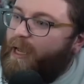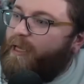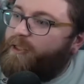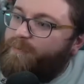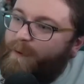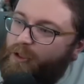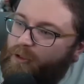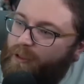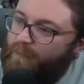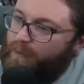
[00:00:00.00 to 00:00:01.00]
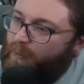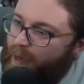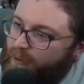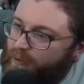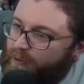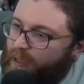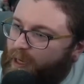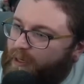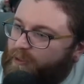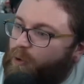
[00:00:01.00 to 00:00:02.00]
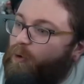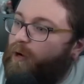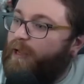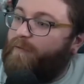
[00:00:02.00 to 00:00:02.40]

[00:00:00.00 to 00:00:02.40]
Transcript: especially if you exercise, or if,